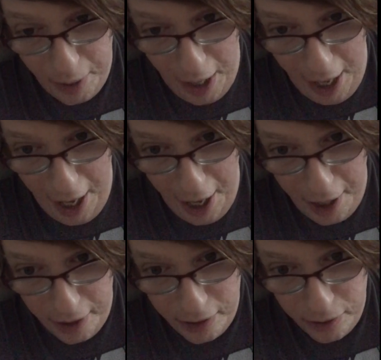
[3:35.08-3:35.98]

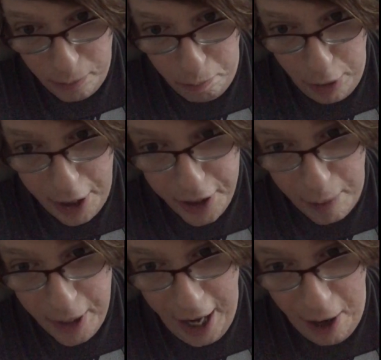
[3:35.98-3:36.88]
and blood
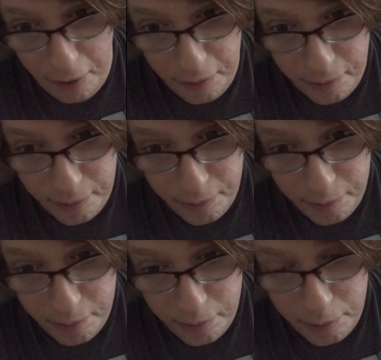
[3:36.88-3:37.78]
coming out
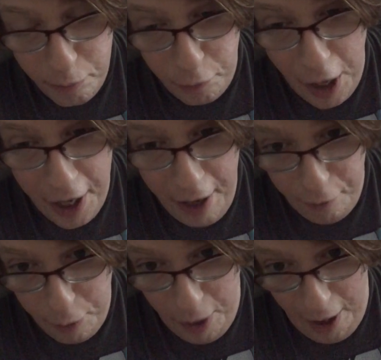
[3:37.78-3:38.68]
and flying
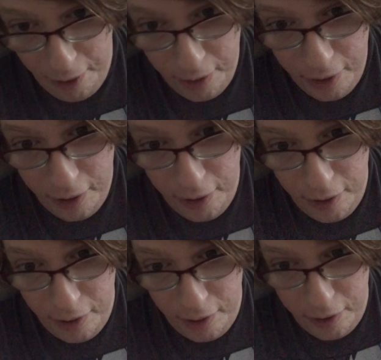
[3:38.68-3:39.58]
everywhere.
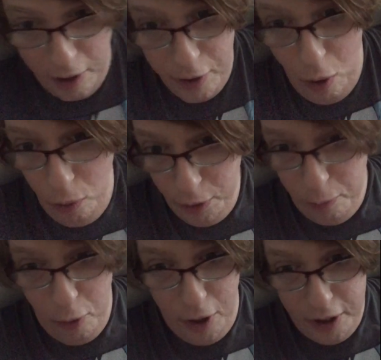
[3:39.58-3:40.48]
Now, the older
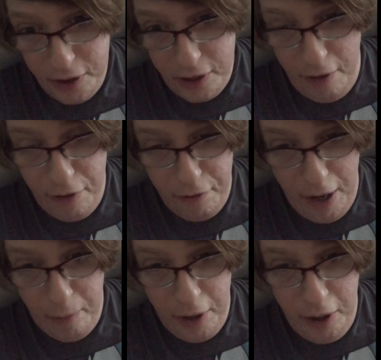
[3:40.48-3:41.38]
boys of the
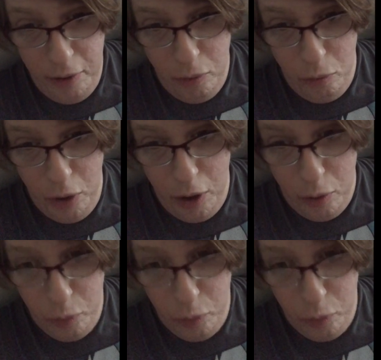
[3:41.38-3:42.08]
family were